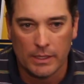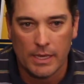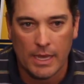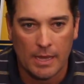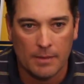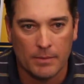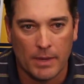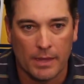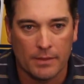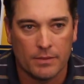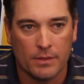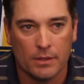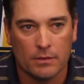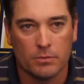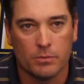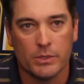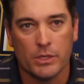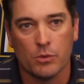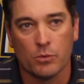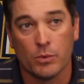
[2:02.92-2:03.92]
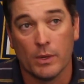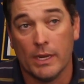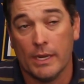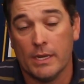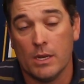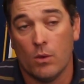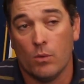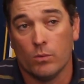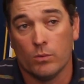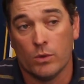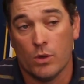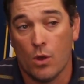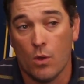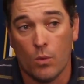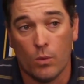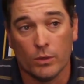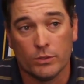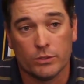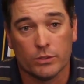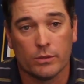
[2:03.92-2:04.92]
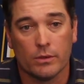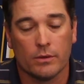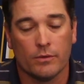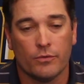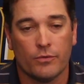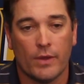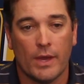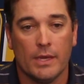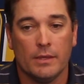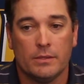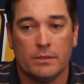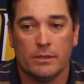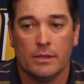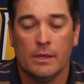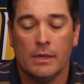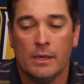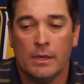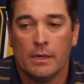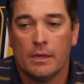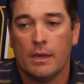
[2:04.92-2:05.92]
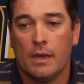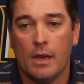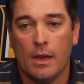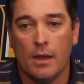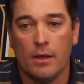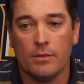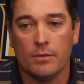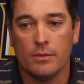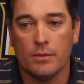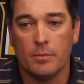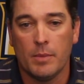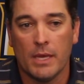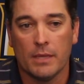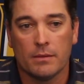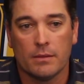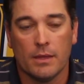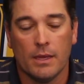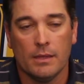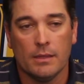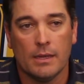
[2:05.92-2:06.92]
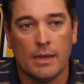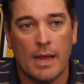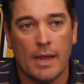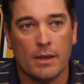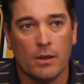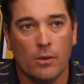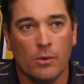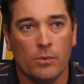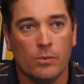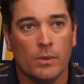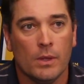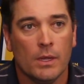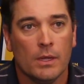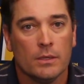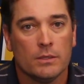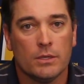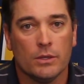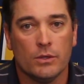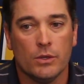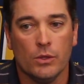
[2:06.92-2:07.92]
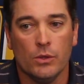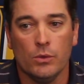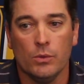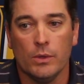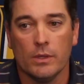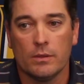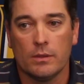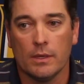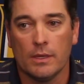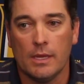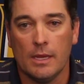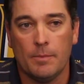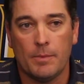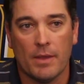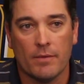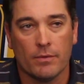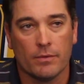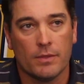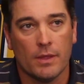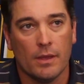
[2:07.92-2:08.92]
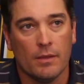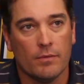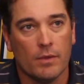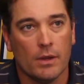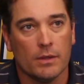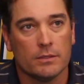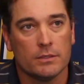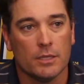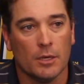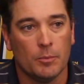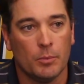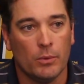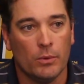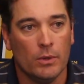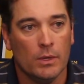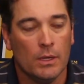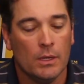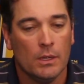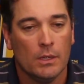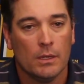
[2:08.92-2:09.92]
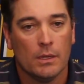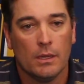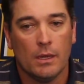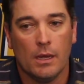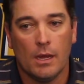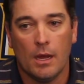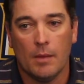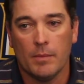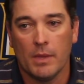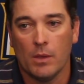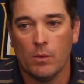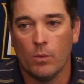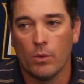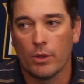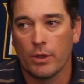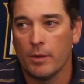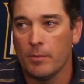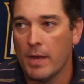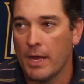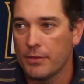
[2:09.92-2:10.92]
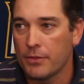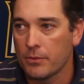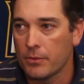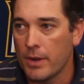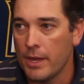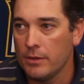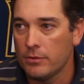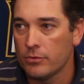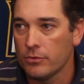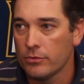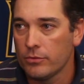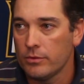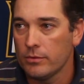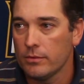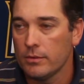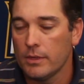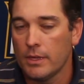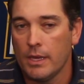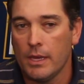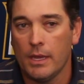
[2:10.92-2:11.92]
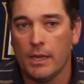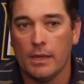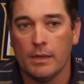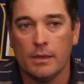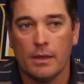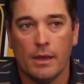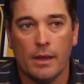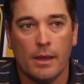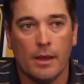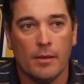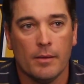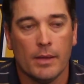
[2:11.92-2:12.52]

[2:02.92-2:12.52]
in a game like this when you really don't know what you're going to face. The best thing that I know to do is to keep everything very simple and worry about the racers and